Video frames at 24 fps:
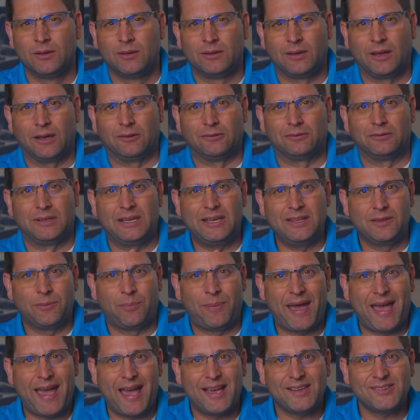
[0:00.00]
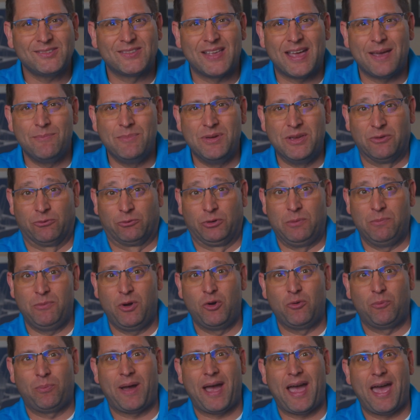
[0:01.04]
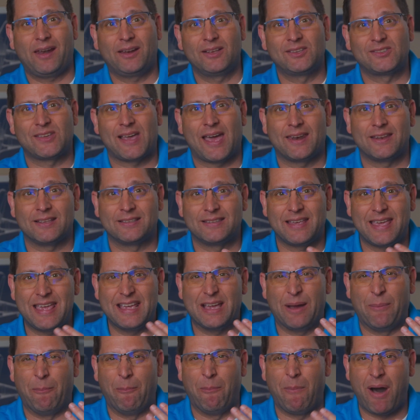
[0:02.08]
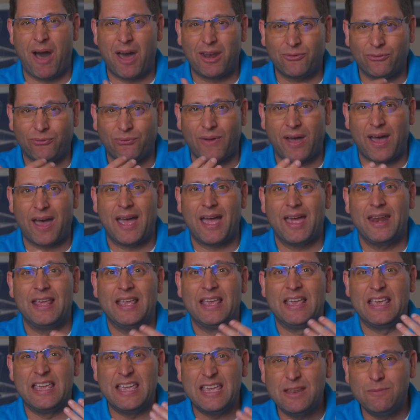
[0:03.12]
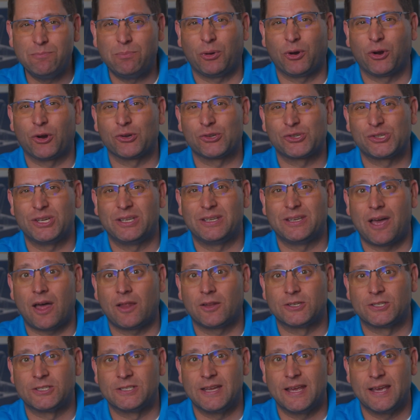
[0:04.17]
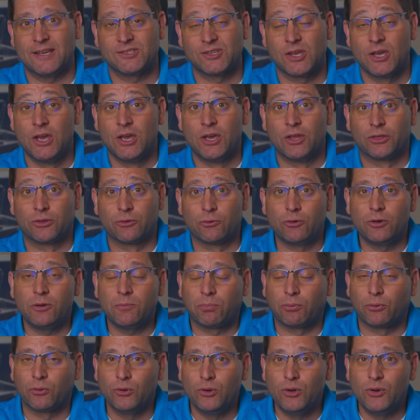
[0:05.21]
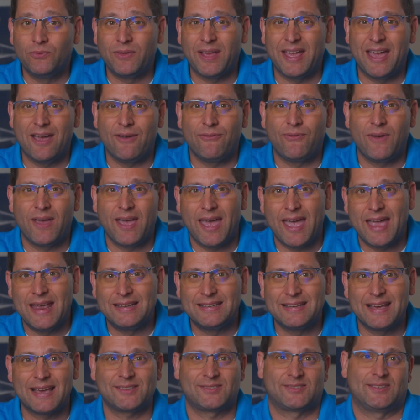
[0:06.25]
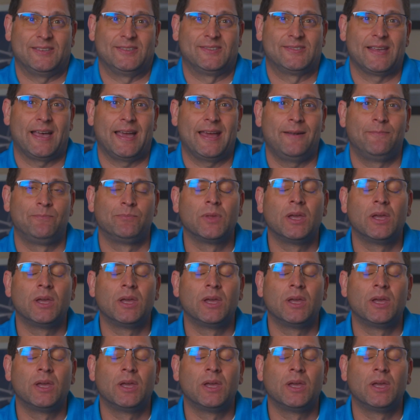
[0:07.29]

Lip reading: Now, in the past, that meant remote pilots had to take a modified in-person knowledge test through an approved FAA testing site,